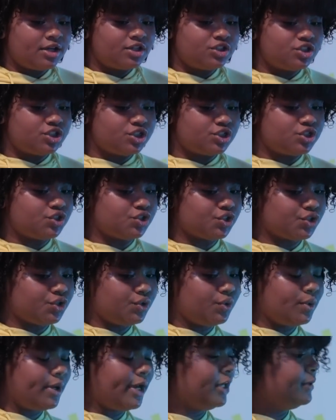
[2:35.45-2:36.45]
just
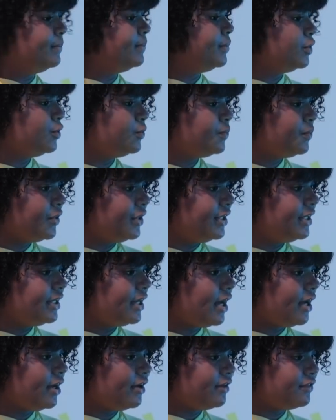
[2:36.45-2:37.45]
drew a blueprint
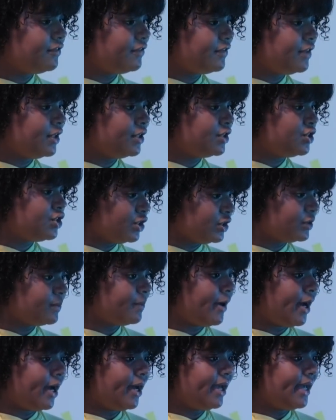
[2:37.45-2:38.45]
of the shield
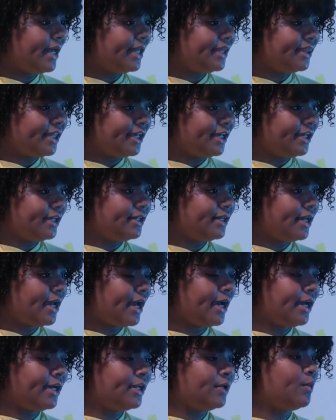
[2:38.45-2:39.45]
pot and then
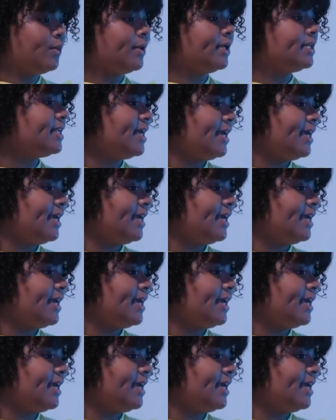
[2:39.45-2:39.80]
I went